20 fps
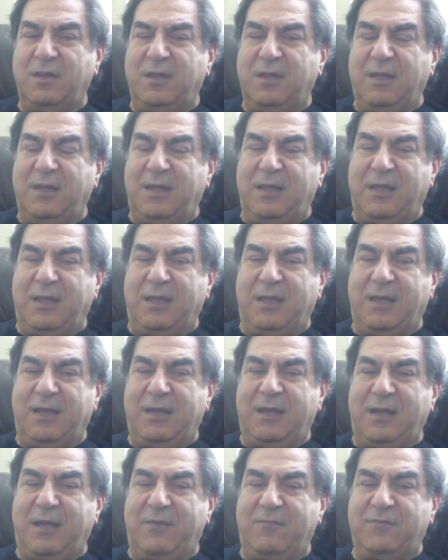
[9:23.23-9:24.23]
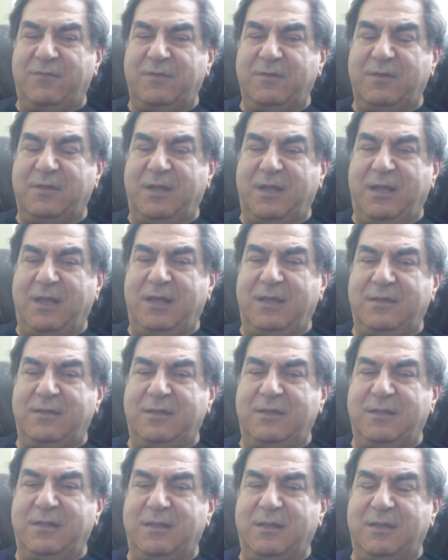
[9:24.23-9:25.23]
and after
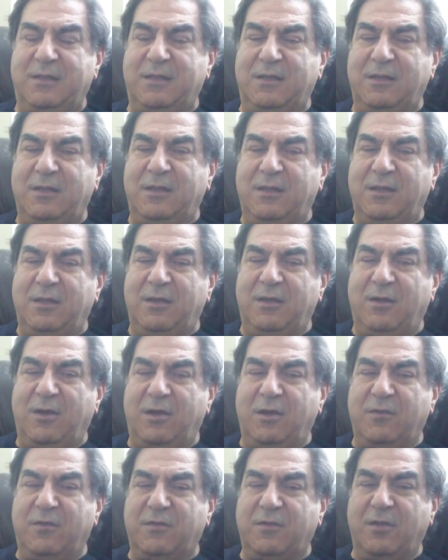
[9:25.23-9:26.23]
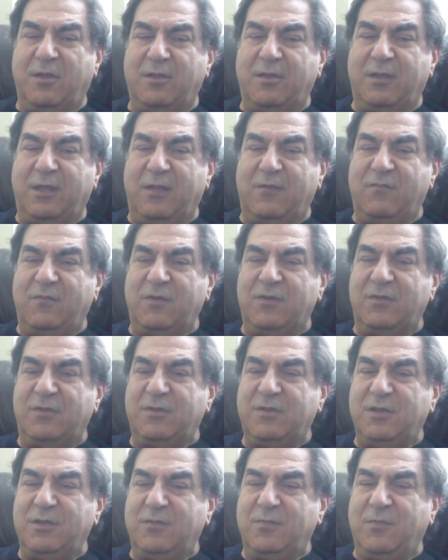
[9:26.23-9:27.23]
that uh, I start having
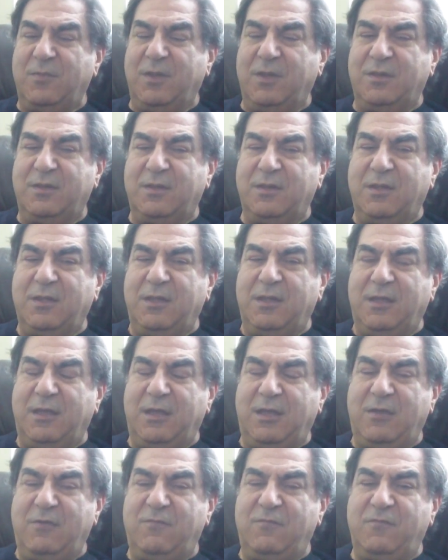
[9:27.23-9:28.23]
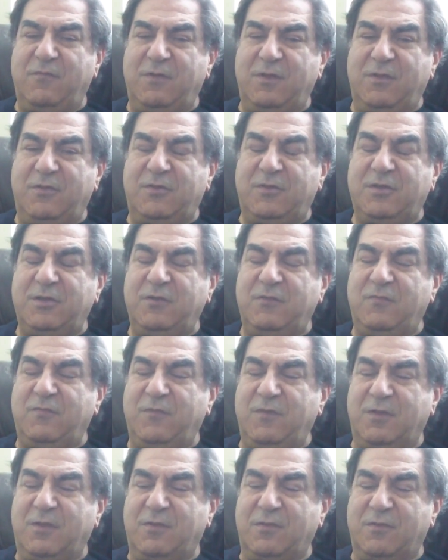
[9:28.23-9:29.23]
treatment every three
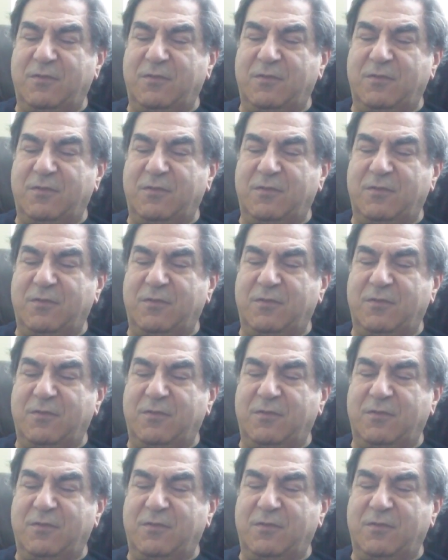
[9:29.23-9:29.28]
weeks